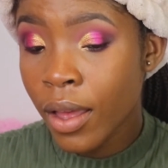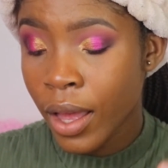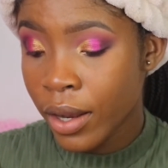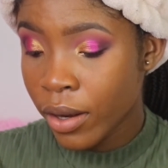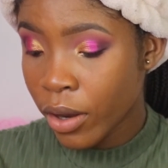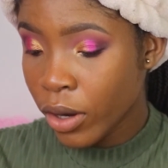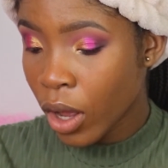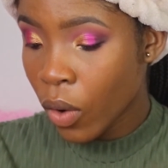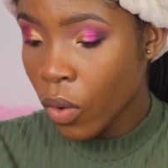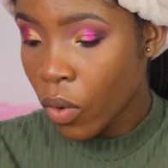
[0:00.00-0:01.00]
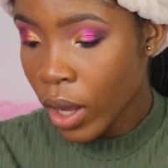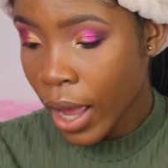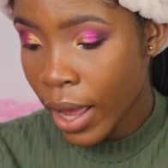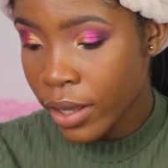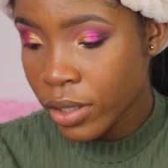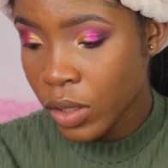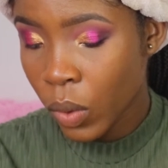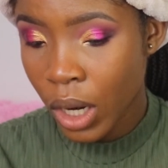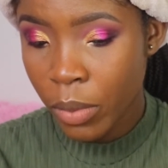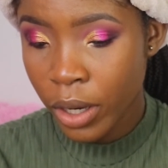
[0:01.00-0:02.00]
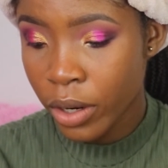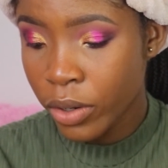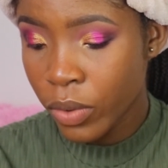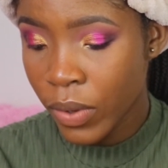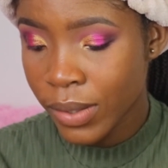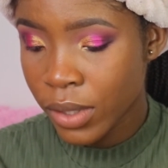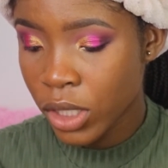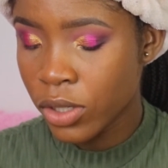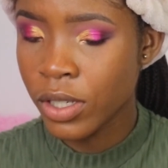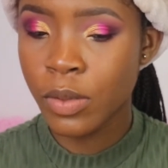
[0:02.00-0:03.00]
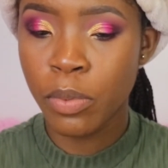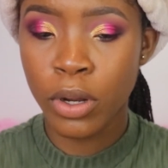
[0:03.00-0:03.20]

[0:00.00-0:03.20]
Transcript: And now guys, what I'm gonna do is just